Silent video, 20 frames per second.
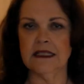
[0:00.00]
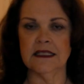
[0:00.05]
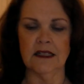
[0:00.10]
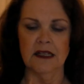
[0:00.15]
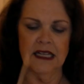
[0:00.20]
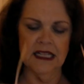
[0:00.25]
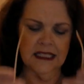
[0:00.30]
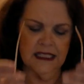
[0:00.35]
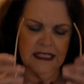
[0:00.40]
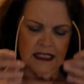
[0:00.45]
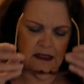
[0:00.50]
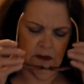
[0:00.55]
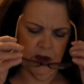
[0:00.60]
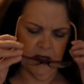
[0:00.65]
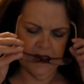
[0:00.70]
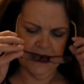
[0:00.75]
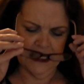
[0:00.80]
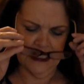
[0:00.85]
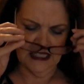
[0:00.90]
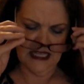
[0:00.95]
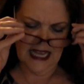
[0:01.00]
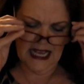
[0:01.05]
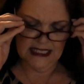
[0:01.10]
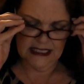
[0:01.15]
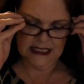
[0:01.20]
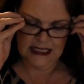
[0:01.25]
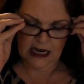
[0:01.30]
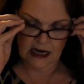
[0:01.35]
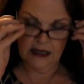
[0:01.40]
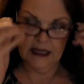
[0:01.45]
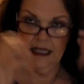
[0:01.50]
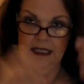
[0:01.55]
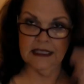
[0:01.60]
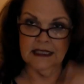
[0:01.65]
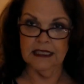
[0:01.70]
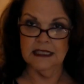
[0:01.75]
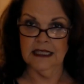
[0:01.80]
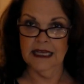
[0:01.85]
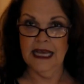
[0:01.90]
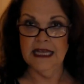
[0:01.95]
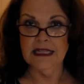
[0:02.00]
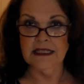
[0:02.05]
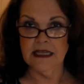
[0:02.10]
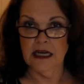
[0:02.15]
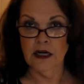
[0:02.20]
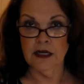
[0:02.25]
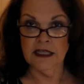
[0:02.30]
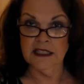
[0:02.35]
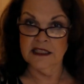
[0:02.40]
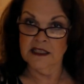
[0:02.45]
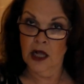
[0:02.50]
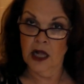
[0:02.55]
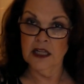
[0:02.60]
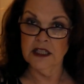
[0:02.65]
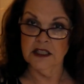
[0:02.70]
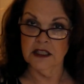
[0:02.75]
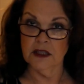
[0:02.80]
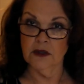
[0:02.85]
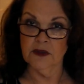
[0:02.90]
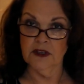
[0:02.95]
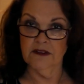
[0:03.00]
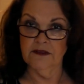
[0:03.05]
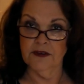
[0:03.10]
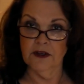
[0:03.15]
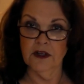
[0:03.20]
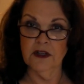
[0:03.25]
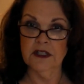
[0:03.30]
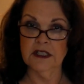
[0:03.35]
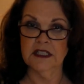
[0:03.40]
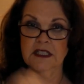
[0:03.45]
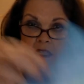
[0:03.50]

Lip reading: So let's see what this last card is. This last card is also reversed.